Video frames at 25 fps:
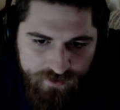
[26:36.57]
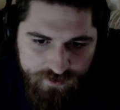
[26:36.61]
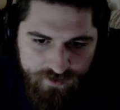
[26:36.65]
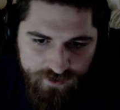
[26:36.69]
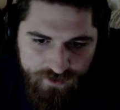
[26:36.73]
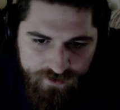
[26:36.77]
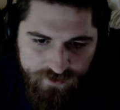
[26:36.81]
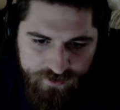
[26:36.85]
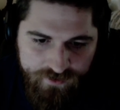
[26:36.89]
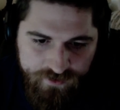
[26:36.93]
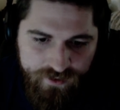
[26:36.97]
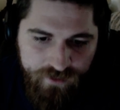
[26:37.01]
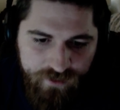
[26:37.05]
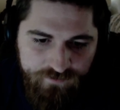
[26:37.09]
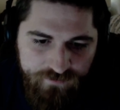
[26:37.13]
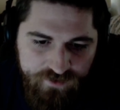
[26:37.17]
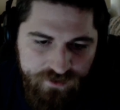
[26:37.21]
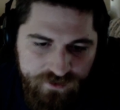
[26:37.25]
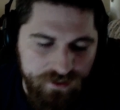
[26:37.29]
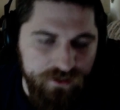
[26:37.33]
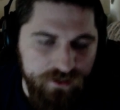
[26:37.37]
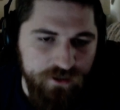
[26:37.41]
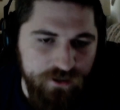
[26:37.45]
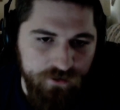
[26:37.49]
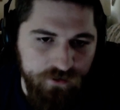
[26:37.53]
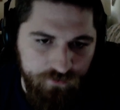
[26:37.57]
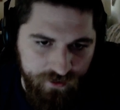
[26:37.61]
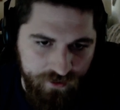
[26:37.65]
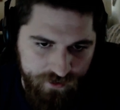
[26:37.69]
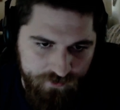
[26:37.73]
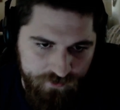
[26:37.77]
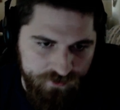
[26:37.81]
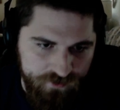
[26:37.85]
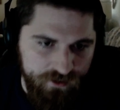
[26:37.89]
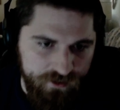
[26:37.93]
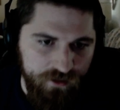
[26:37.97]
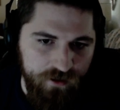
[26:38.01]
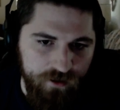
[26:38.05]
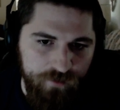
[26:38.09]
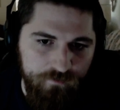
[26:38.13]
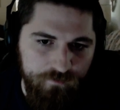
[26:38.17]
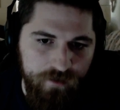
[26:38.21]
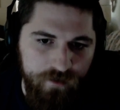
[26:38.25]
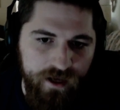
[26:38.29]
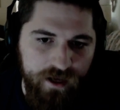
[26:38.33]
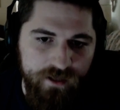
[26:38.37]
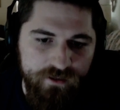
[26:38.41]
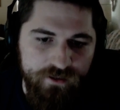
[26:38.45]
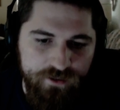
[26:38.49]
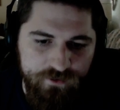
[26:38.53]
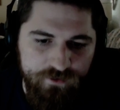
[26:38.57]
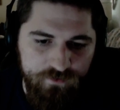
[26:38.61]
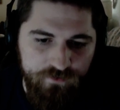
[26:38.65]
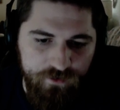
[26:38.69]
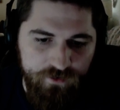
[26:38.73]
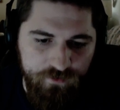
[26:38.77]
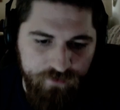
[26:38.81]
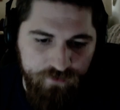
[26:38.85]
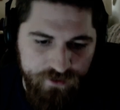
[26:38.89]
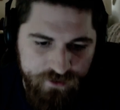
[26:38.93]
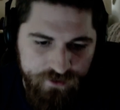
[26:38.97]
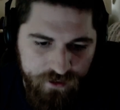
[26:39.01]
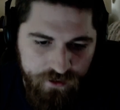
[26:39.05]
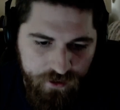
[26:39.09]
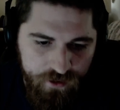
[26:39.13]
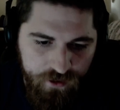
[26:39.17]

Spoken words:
instead of sending you, like you said, on a main story quest.